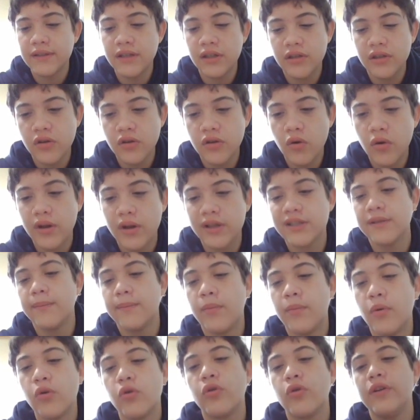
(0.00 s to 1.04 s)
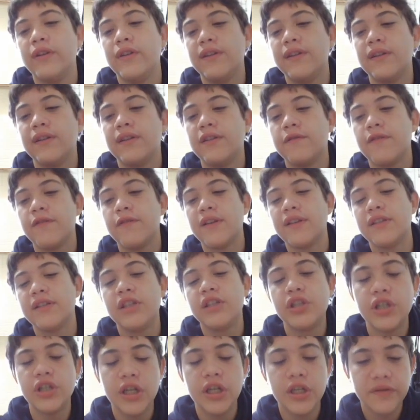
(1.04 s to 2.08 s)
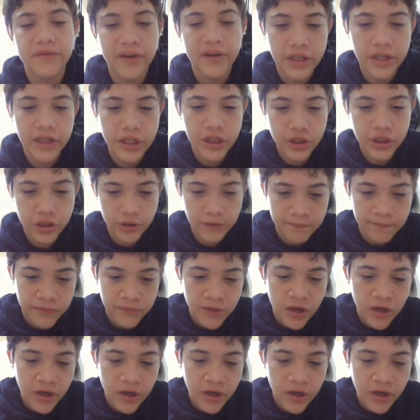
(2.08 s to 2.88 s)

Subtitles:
This is known as the Bogo Indian defense exchange variation.